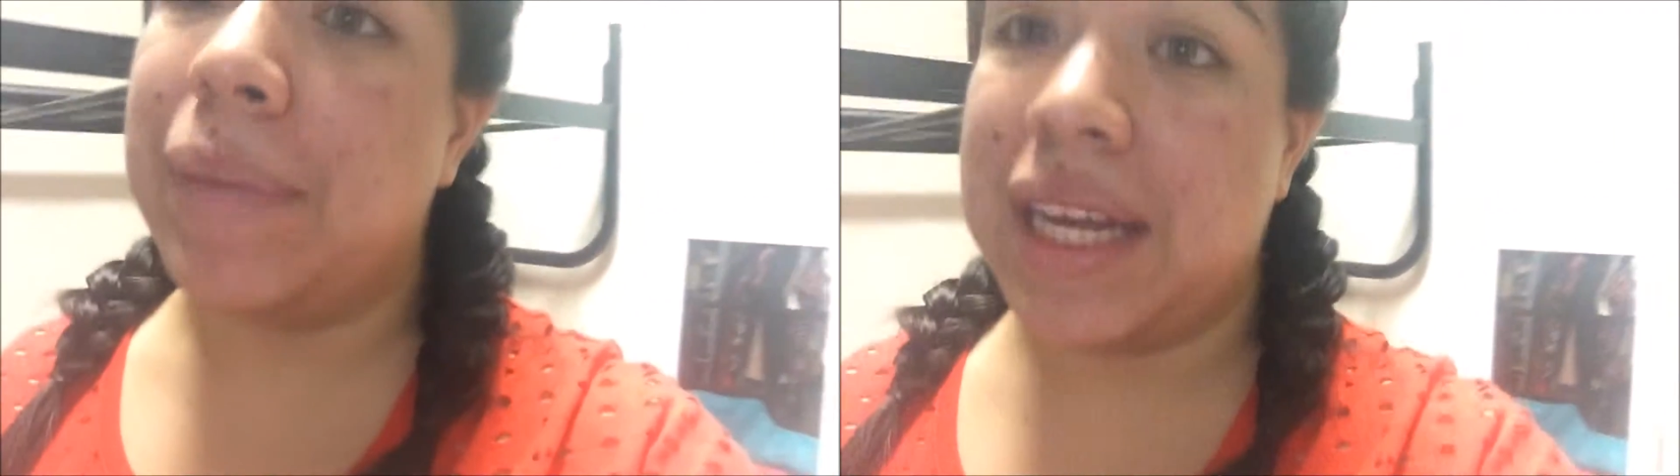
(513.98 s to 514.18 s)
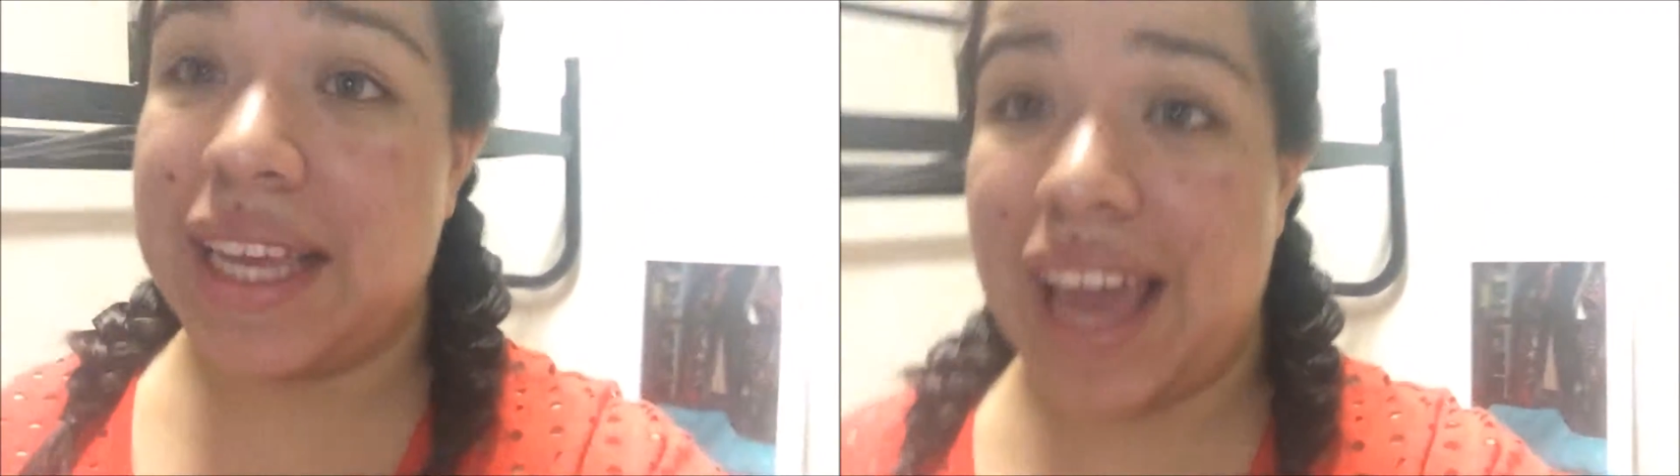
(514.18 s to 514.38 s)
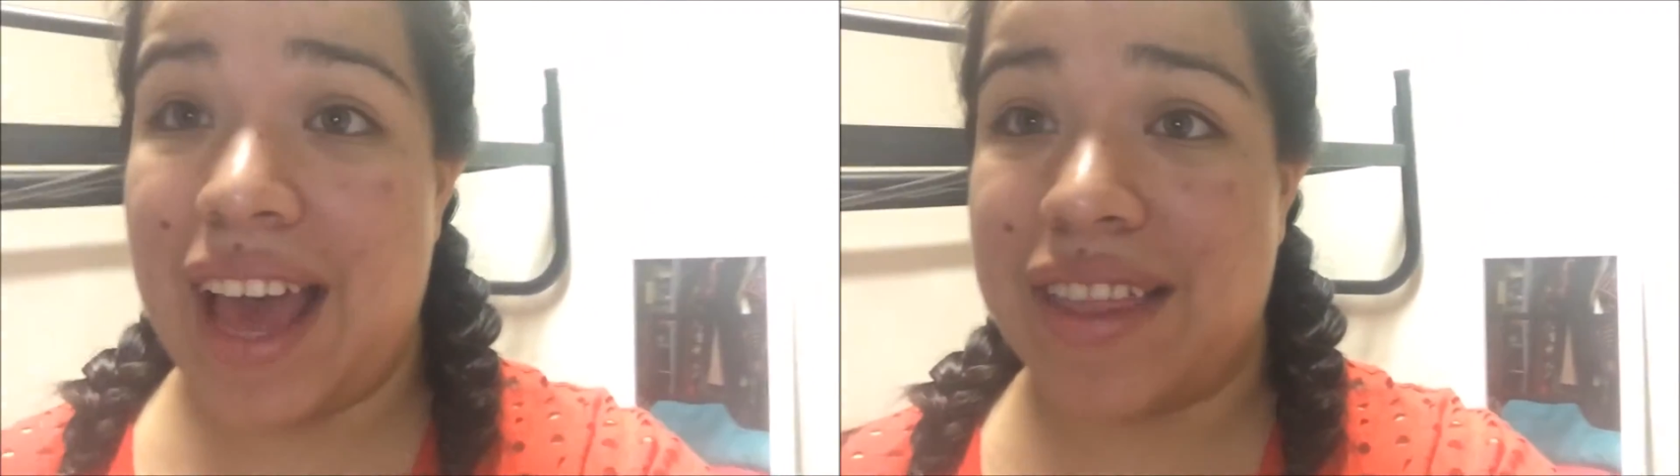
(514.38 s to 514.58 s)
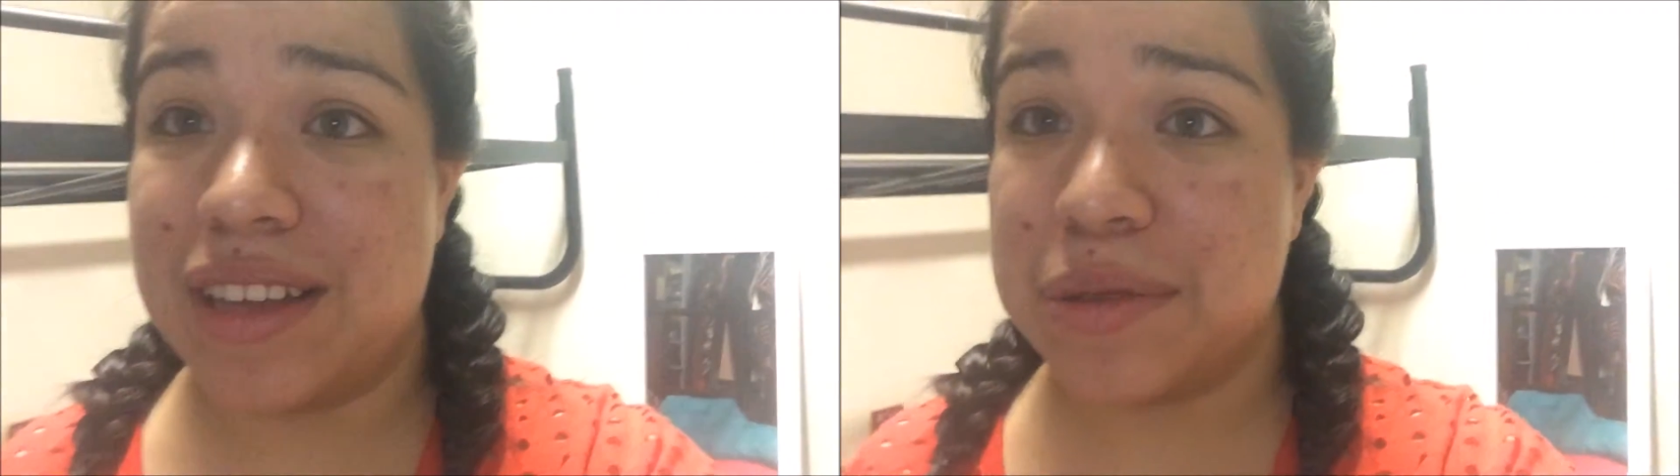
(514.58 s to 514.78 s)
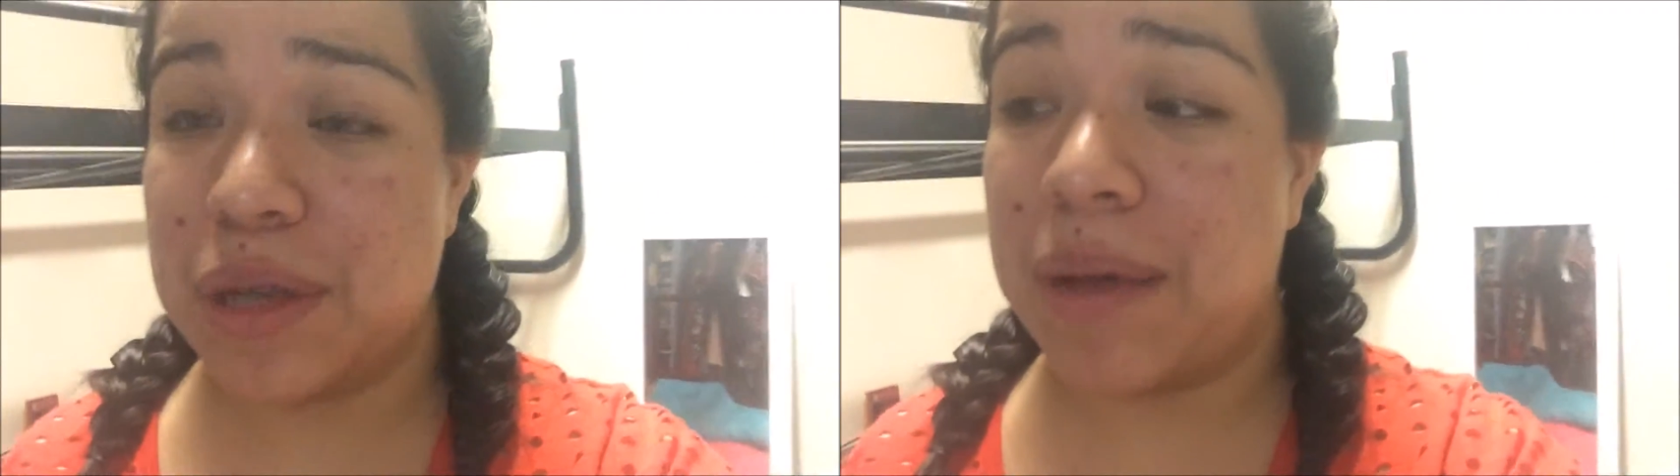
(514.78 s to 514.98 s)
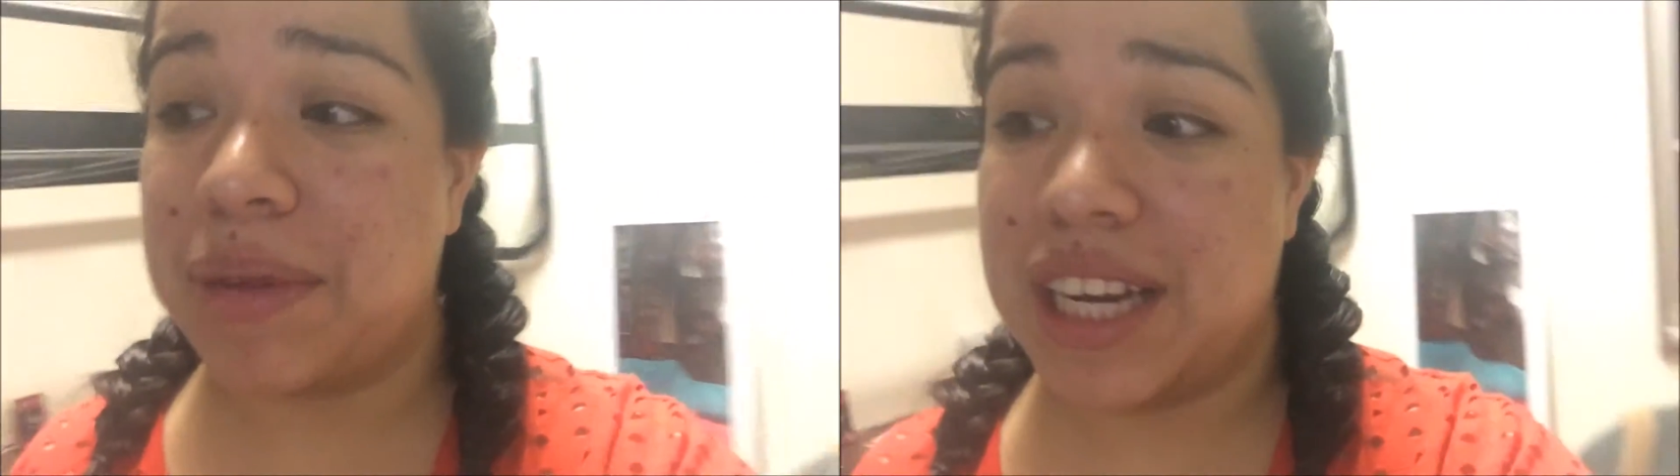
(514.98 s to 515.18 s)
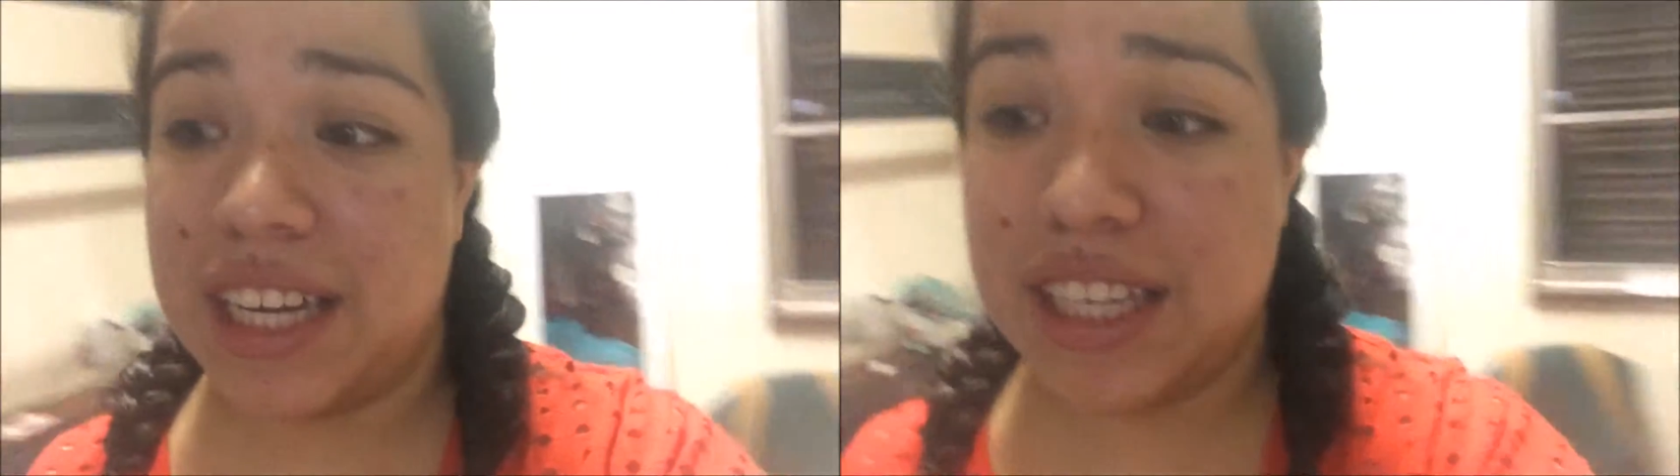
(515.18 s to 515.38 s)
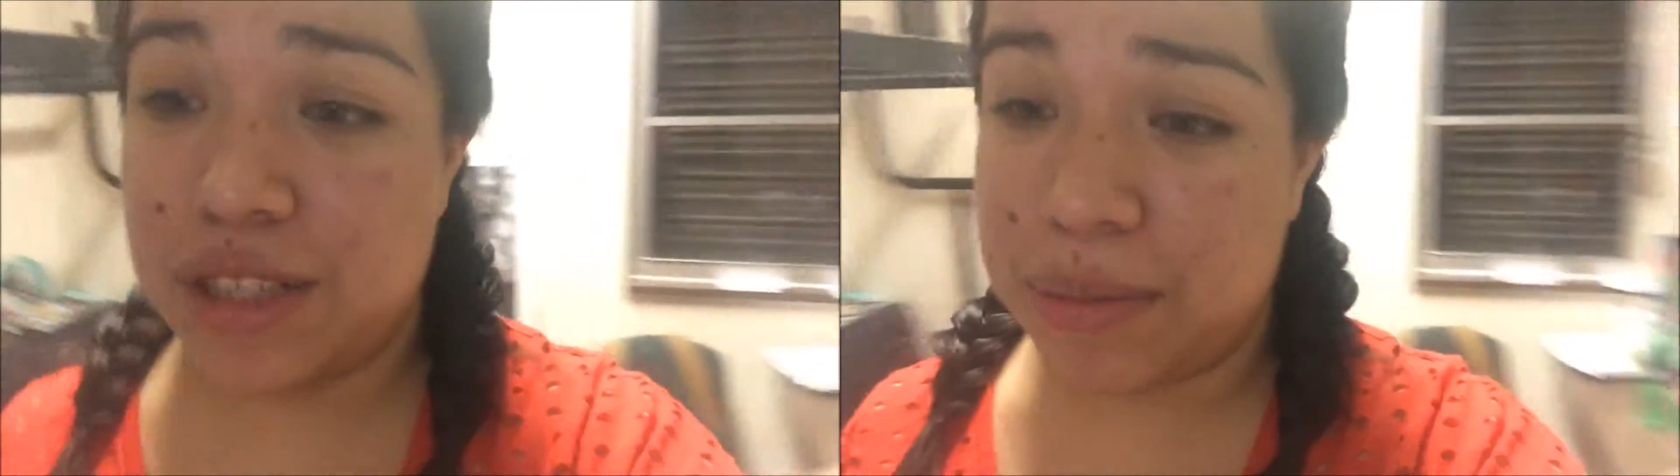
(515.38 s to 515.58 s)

But yeah, I'm gonna